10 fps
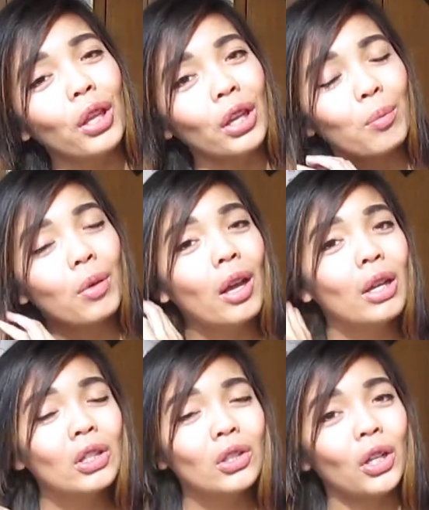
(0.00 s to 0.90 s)
and I'm
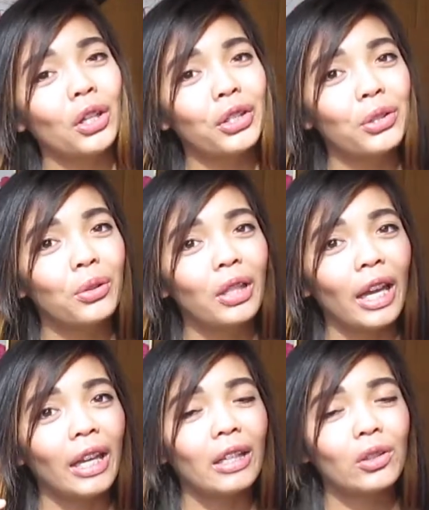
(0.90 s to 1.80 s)
starting to
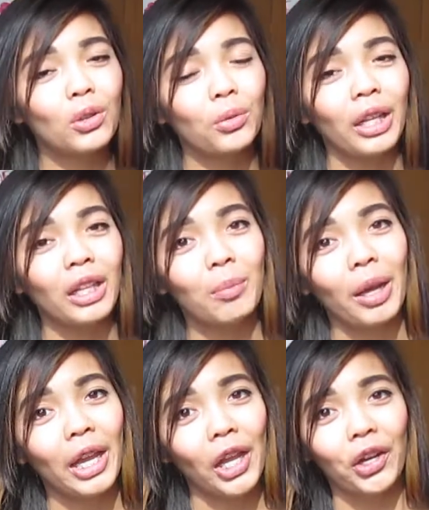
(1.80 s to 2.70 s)
like straightening
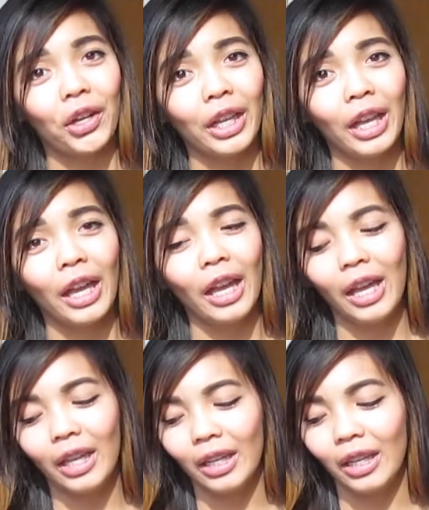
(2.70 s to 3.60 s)
my hair again.